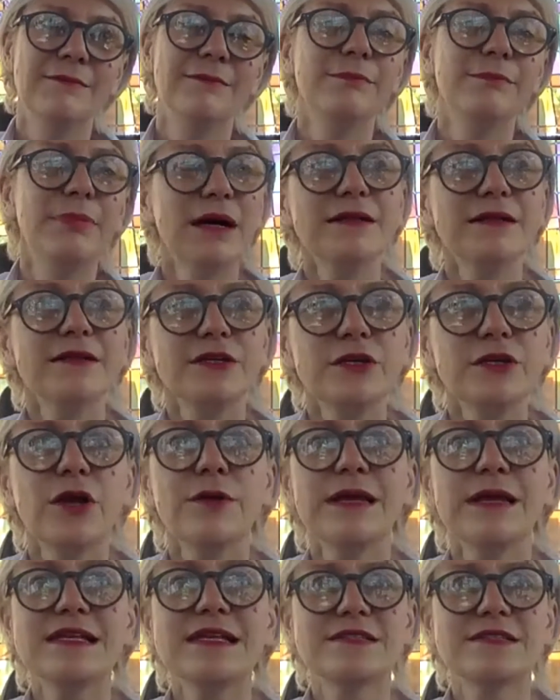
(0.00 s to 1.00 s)
but
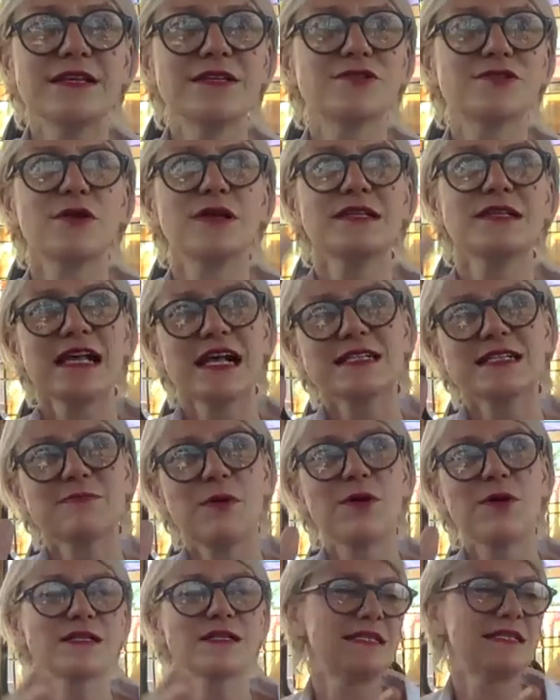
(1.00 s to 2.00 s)
he's got his
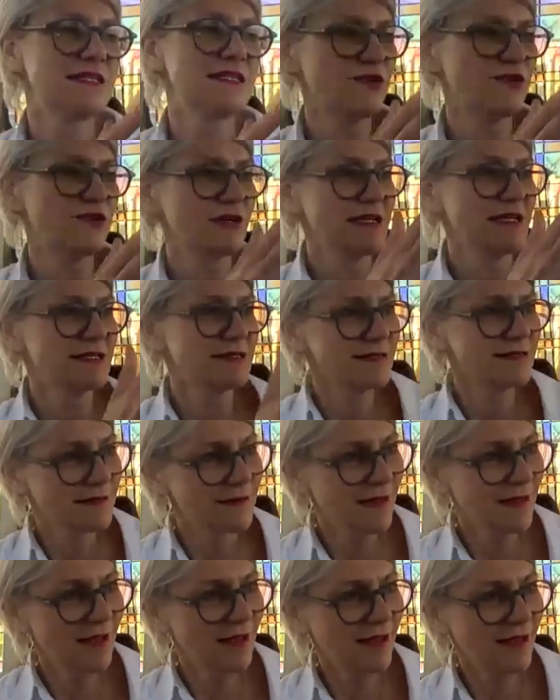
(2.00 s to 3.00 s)
Xbox, and he's got his
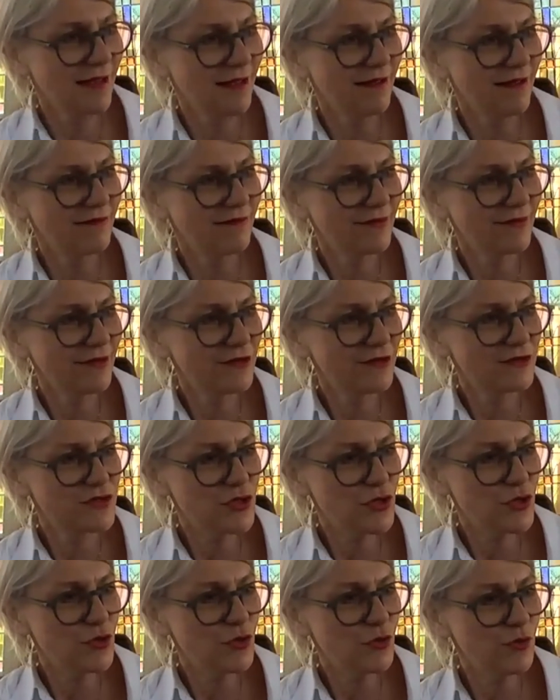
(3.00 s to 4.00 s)

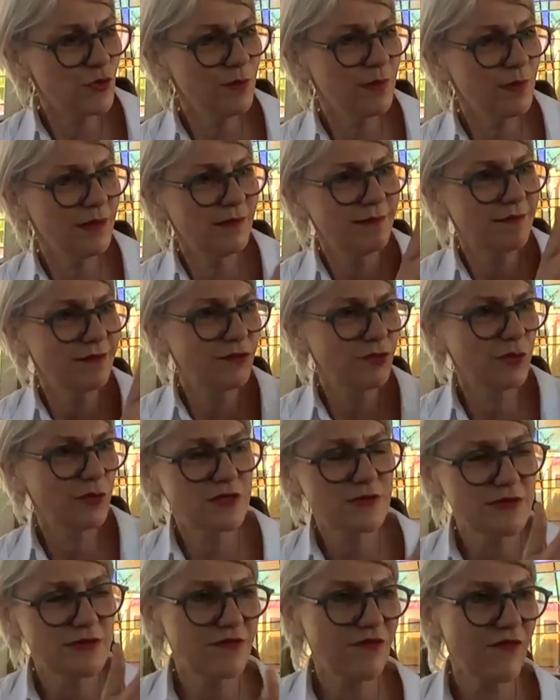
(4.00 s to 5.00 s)
Zoom and talking
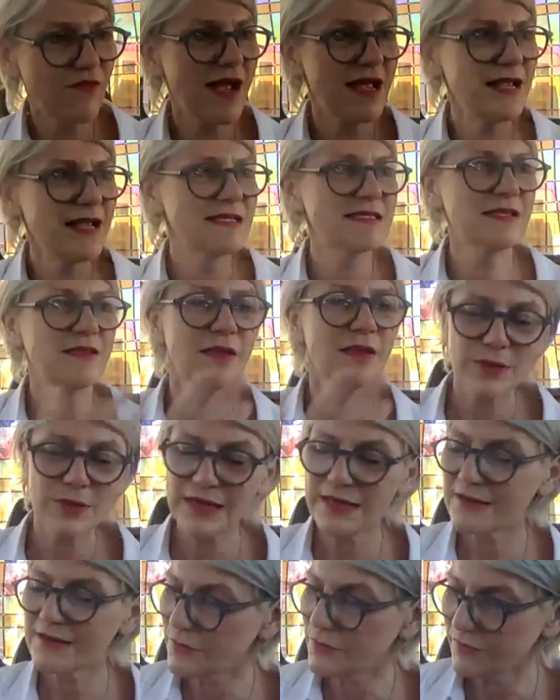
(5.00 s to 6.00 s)
to his friends, and then
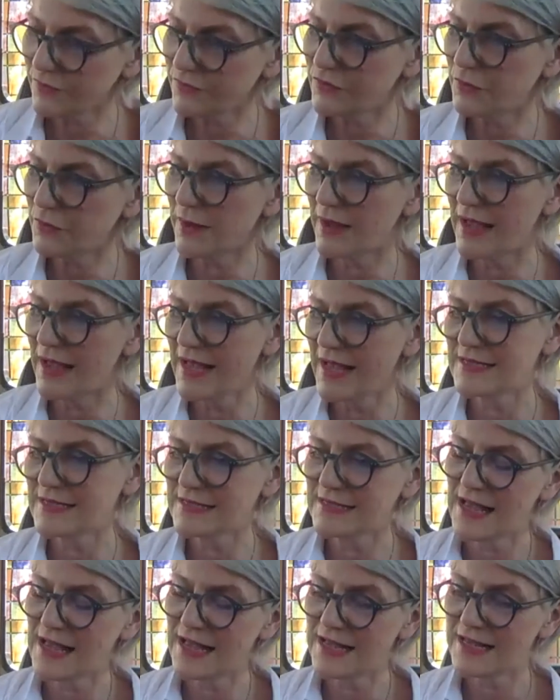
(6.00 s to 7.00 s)
we sort of do our
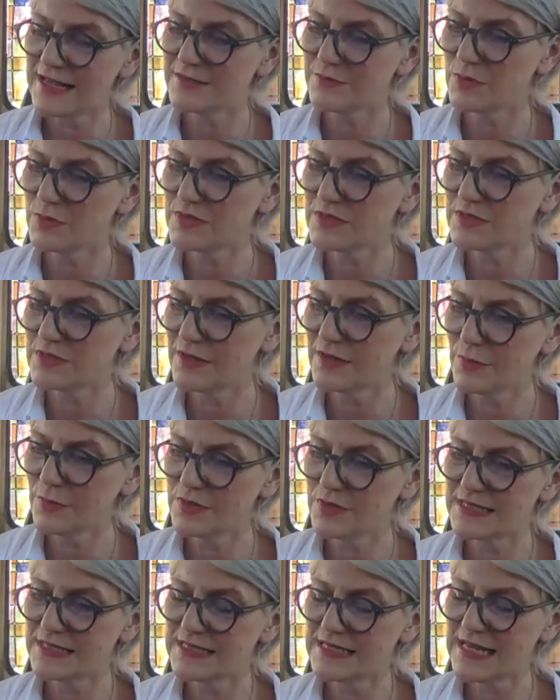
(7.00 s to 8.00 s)
exercise once
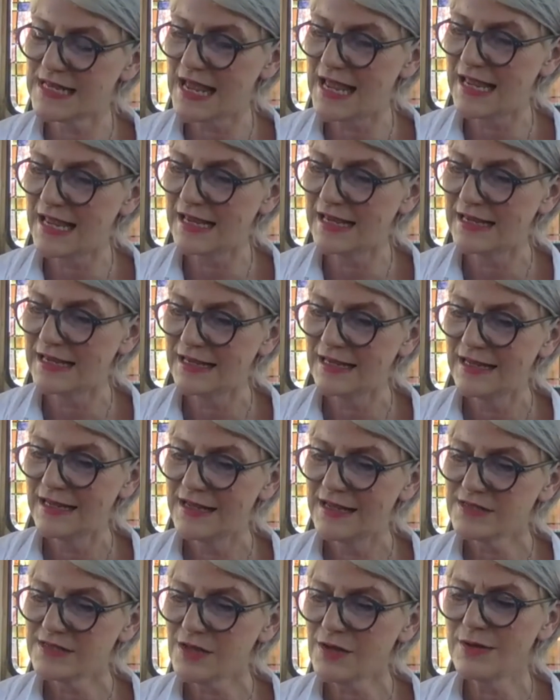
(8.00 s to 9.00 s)
a day.
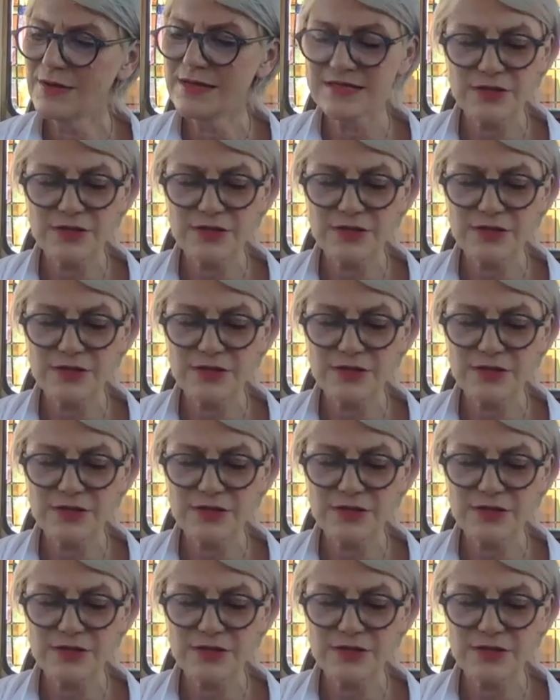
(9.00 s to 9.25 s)
So it's